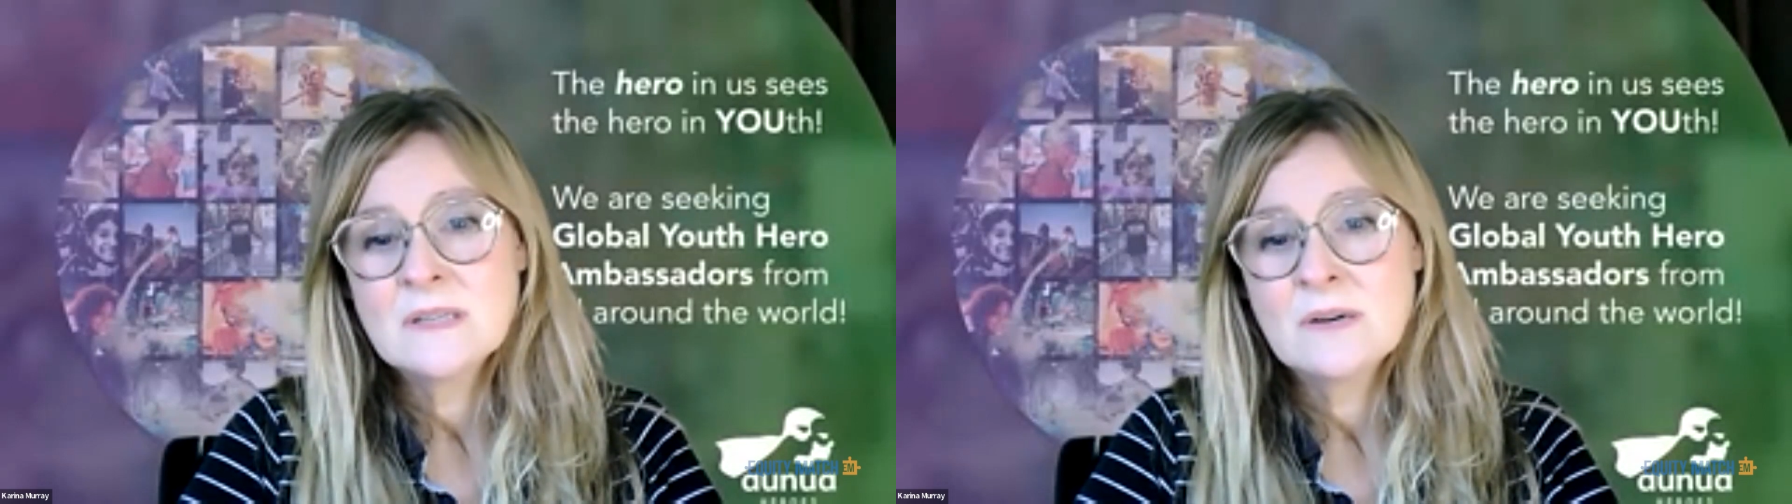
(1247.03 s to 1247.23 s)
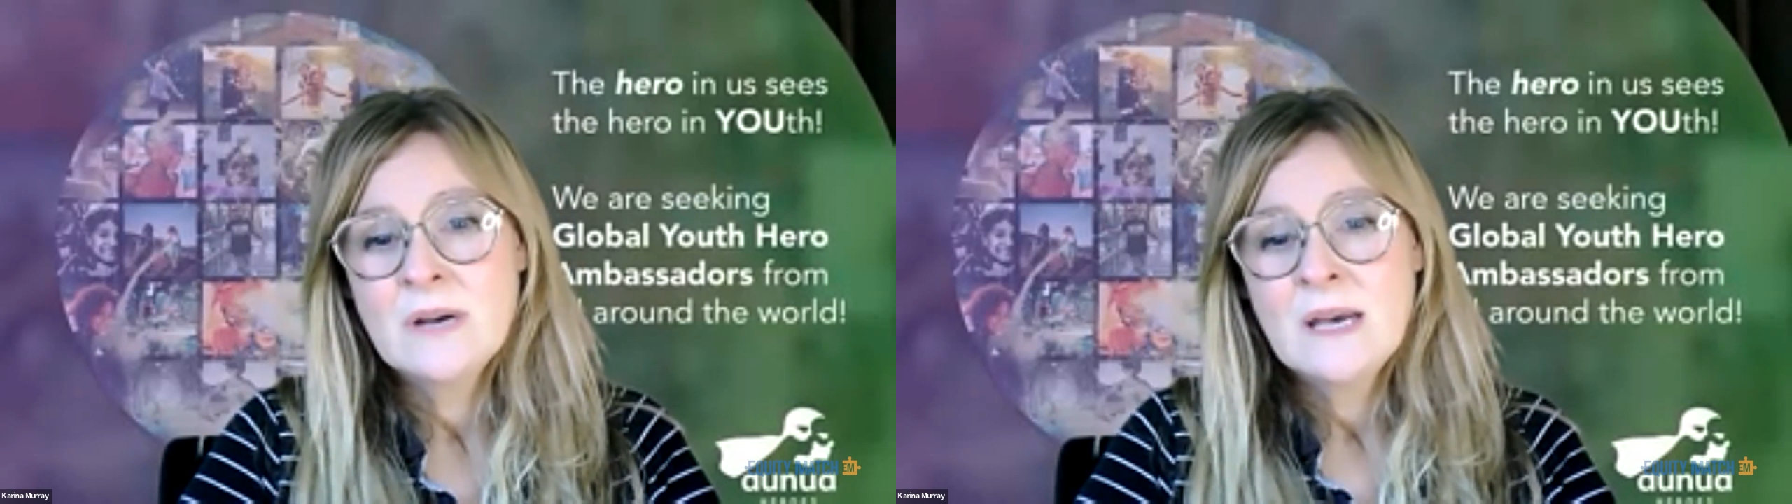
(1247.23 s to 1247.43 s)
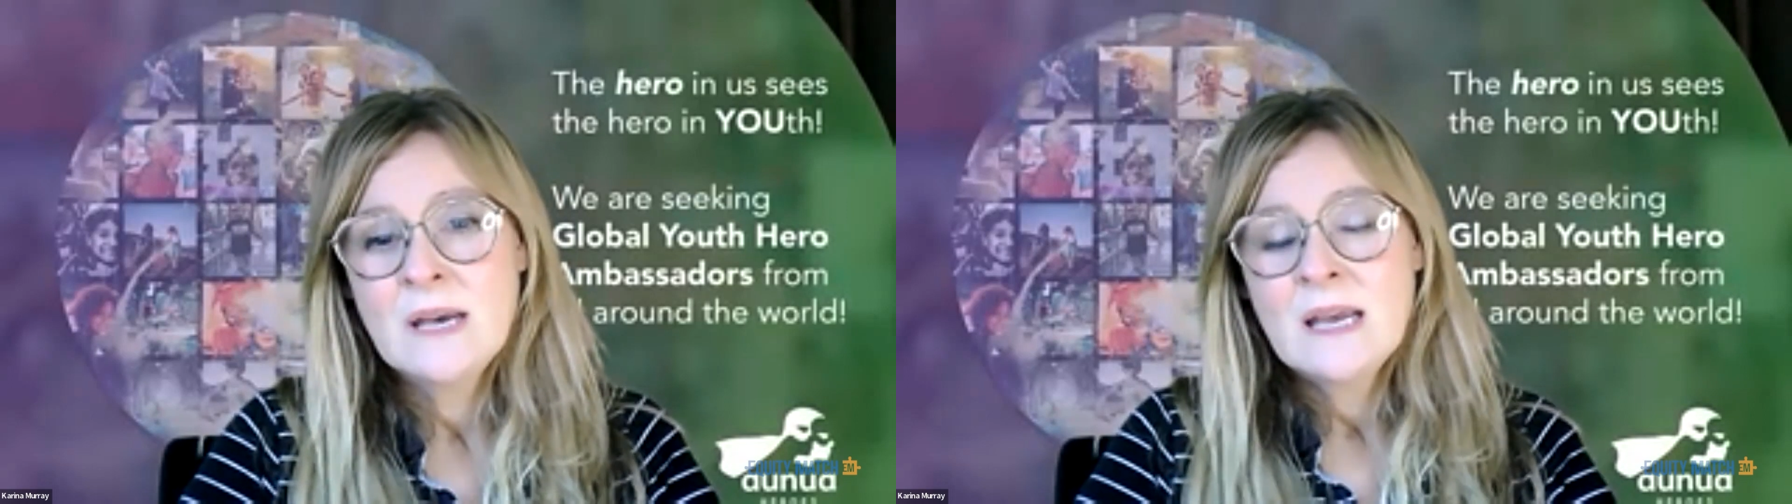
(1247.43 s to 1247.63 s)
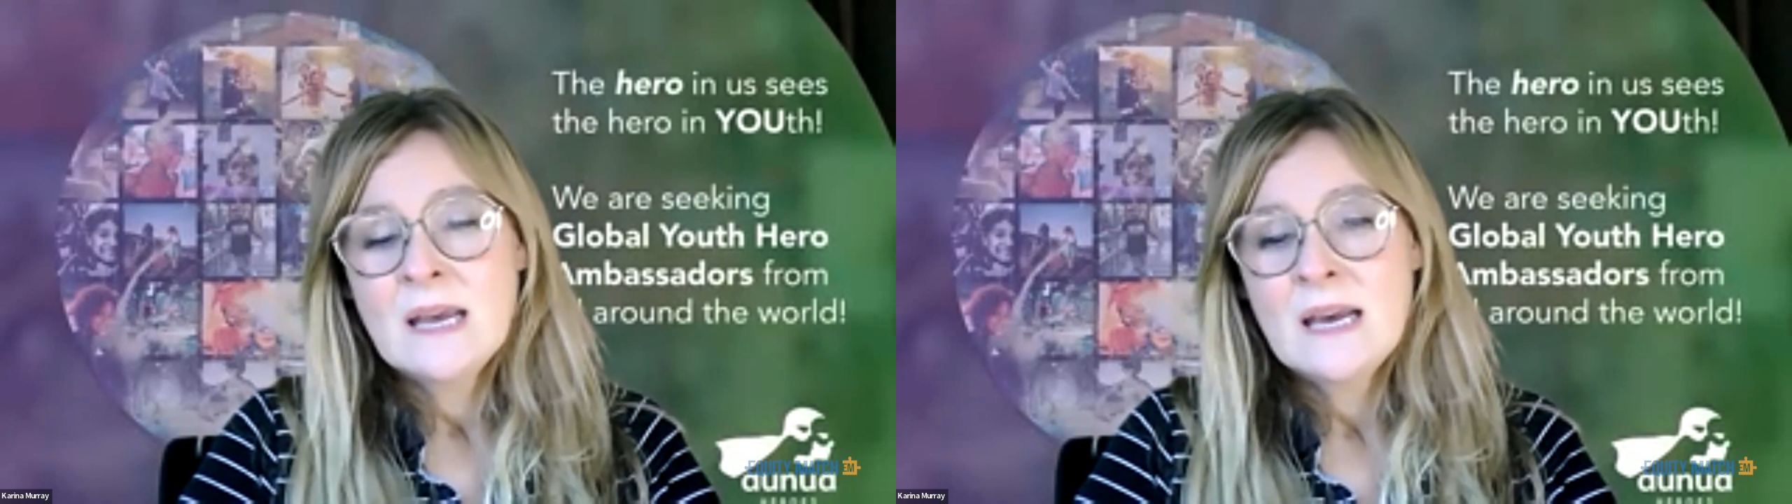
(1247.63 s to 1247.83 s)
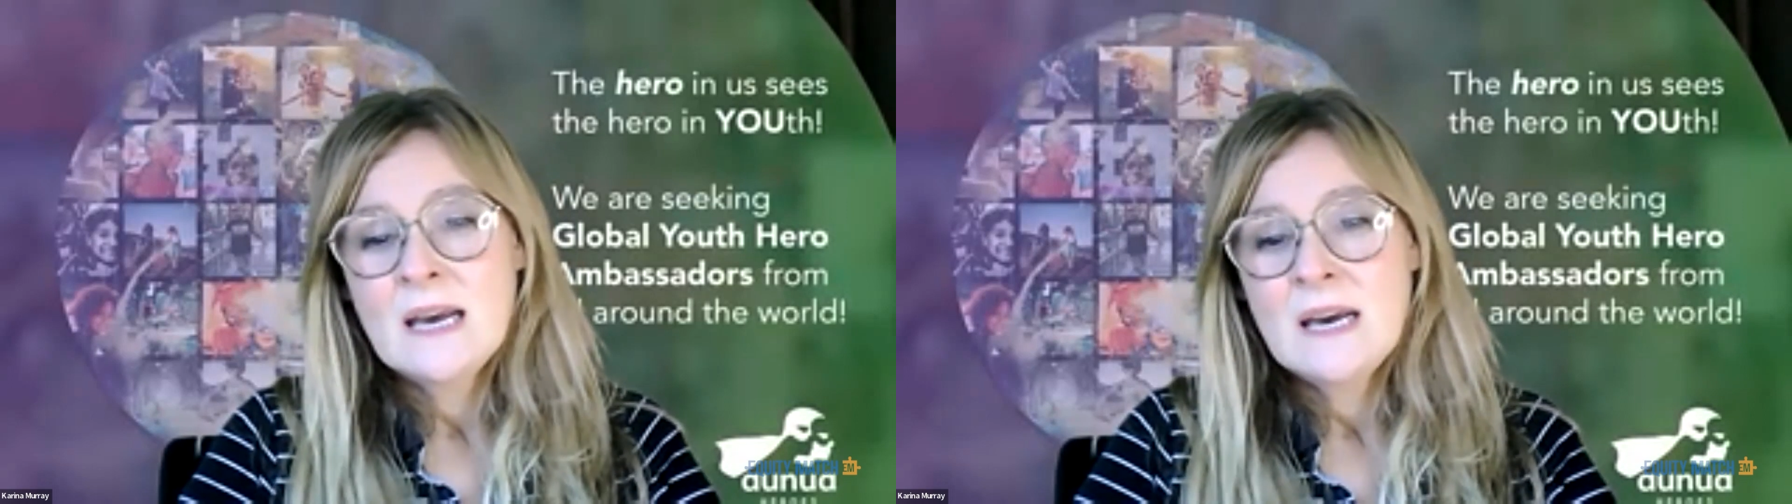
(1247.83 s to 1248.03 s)
So
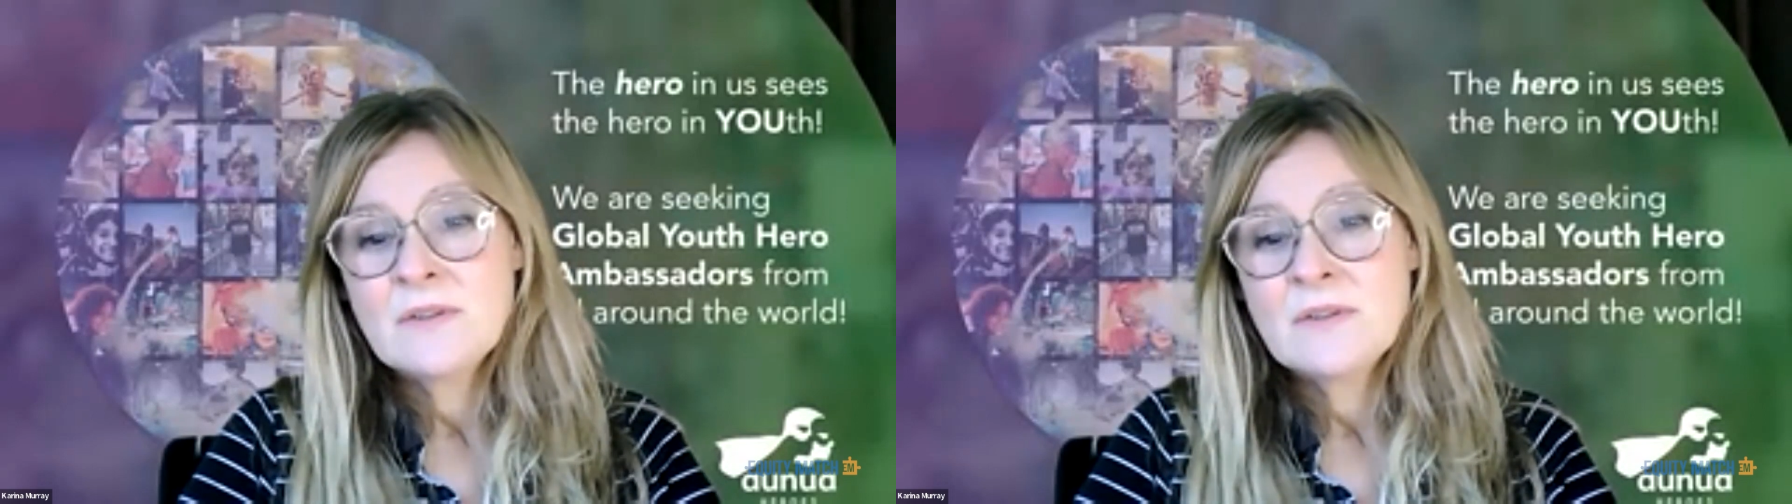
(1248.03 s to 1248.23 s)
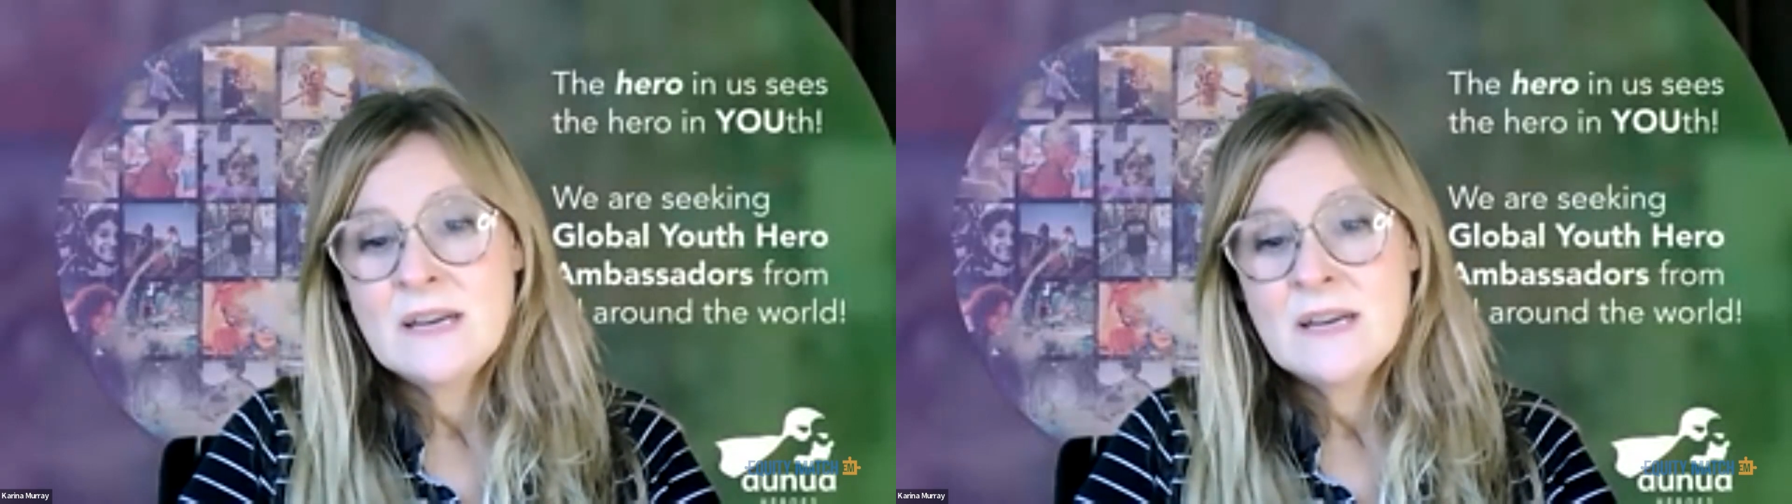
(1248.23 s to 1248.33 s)
there